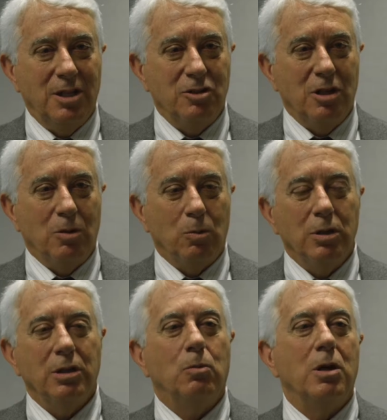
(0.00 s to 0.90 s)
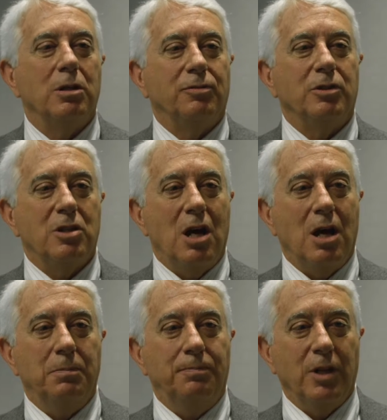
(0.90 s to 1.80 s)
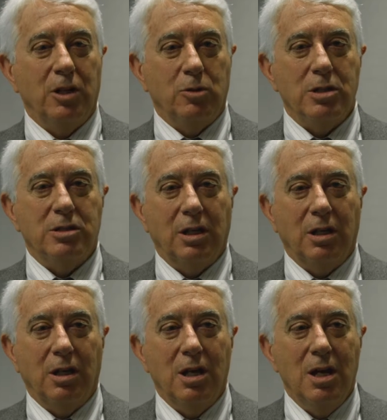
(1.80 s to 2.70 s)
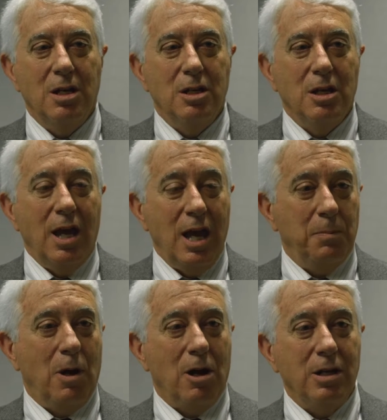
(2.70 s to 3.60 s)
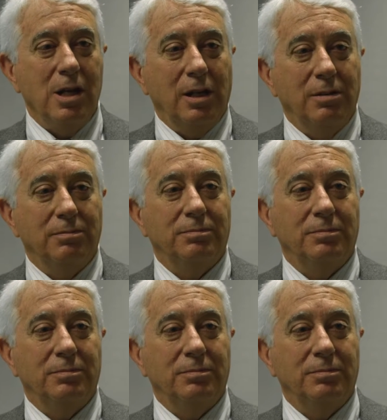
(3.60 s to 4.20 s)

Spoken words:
has done a really wonderful job addressing hemp hardening